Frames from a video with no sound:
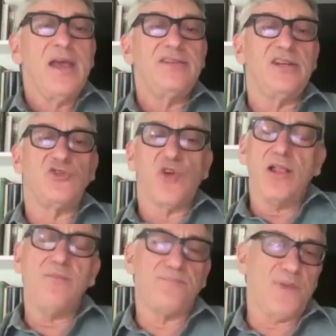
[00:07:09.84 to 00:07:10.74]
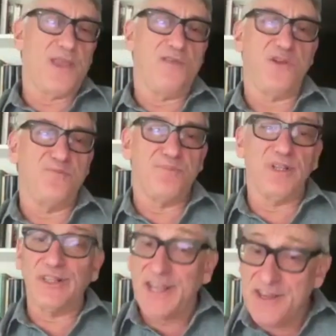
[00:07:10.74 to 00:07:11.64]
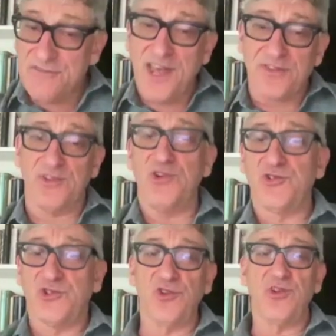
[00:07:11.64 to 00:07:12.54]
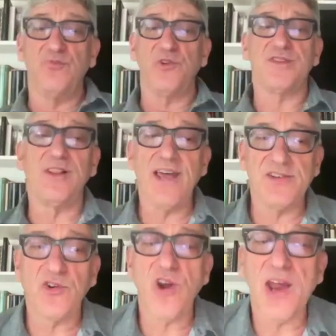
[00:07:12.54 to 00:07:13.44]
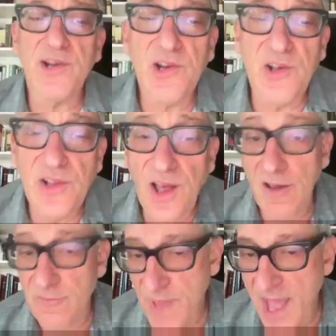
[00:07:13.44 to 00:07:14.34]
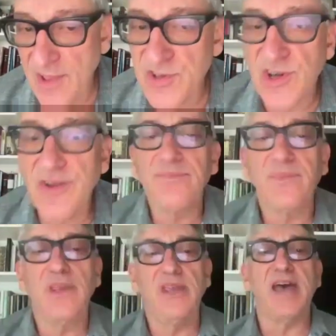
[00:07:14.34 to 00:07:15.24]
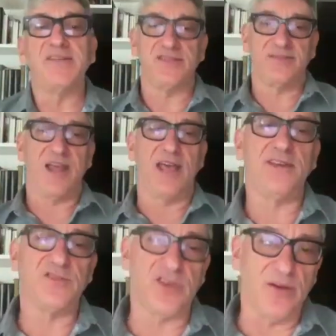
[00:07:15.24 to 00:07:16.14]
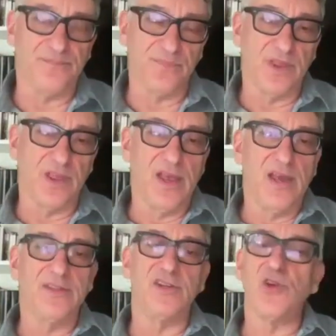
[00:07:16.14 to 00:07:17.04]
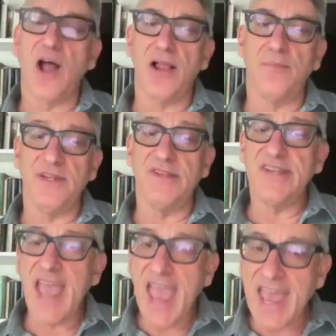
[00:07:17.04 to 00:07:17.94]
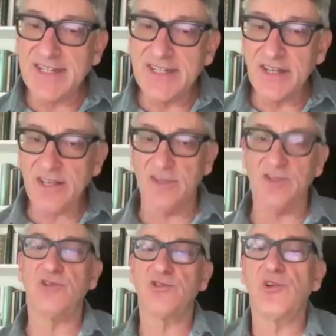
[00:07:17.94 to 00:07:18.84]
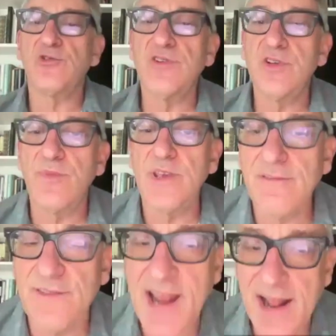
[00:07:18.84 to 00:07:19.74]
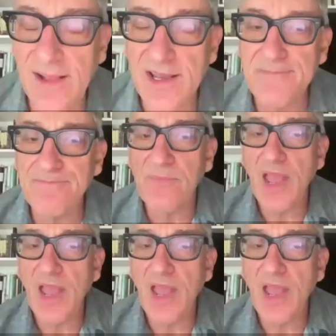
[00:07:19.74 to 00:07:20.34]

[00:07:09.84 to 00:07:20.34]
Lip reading: Did Trollope even believe that The Duke's Children was the last chronicle of Palliser? Yes, I think so. Did Trollope intend The Duke's Children to be the finale?